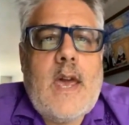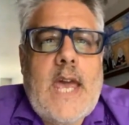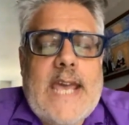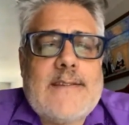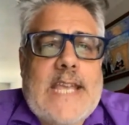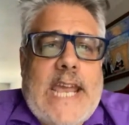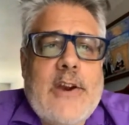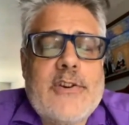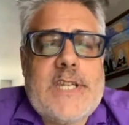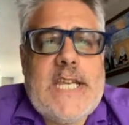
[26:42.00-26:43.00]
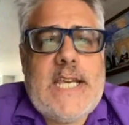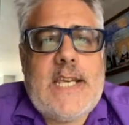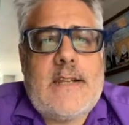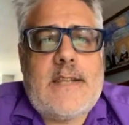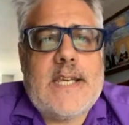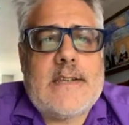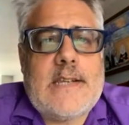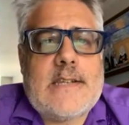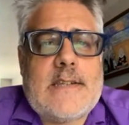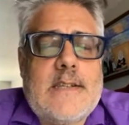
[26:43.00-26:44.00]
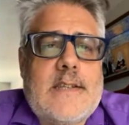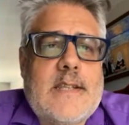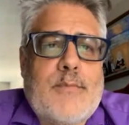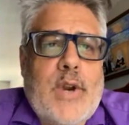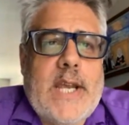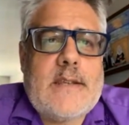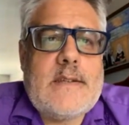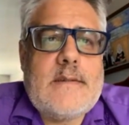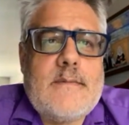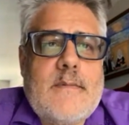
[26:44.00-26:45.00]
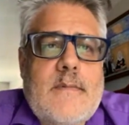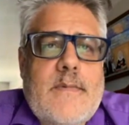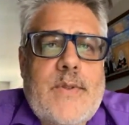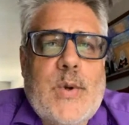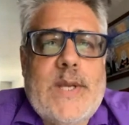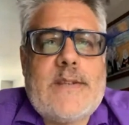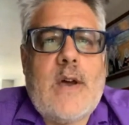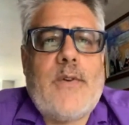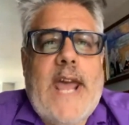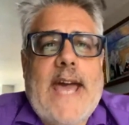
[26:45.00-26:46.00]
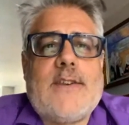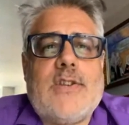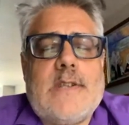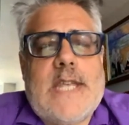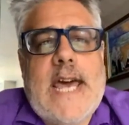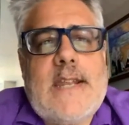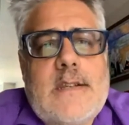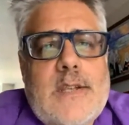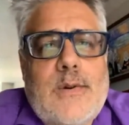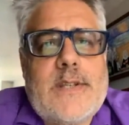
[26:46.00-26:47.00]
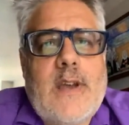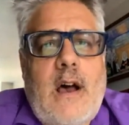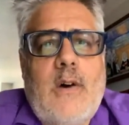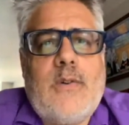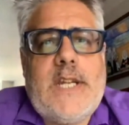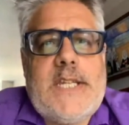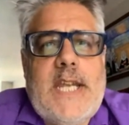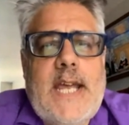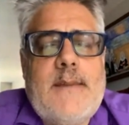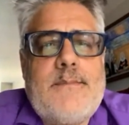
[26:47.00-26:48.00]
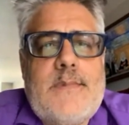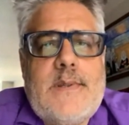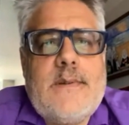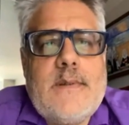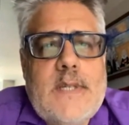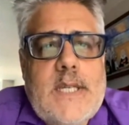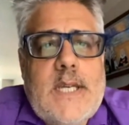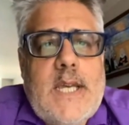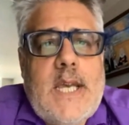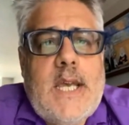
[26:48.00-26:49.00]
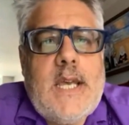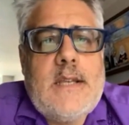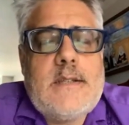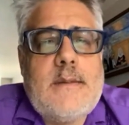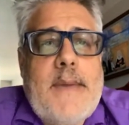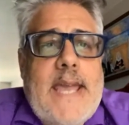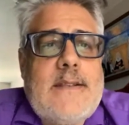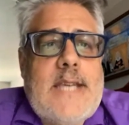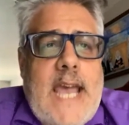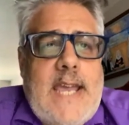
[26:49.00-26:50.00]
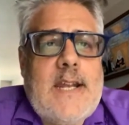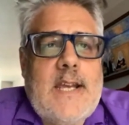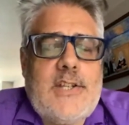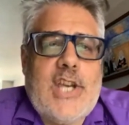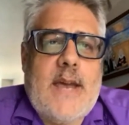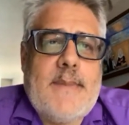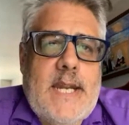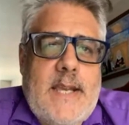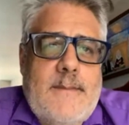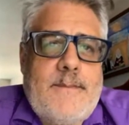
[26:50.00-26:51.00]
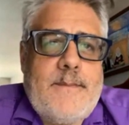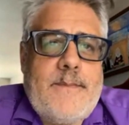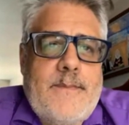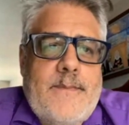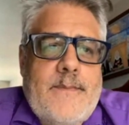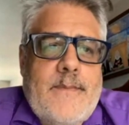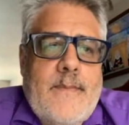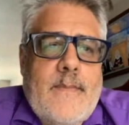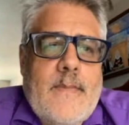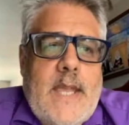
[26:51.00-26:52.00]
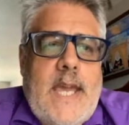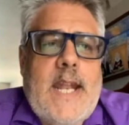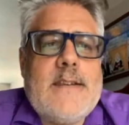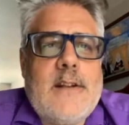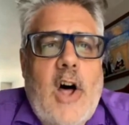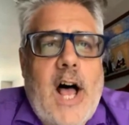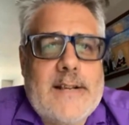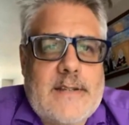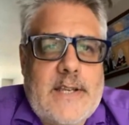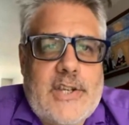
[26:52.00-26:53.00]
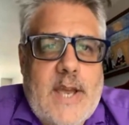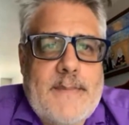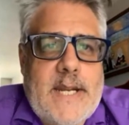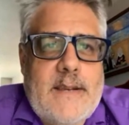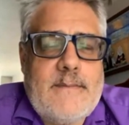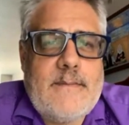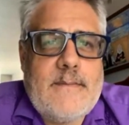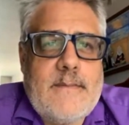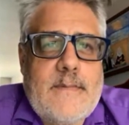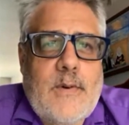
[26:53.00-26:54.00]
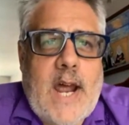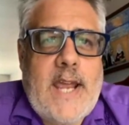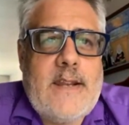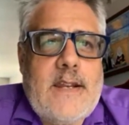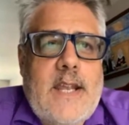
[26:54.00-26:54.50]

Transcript: has guaranteed the existence of the BRICS through its own actions. That is, through its own attempt to maintain hegemony, it has lost hegemony, right?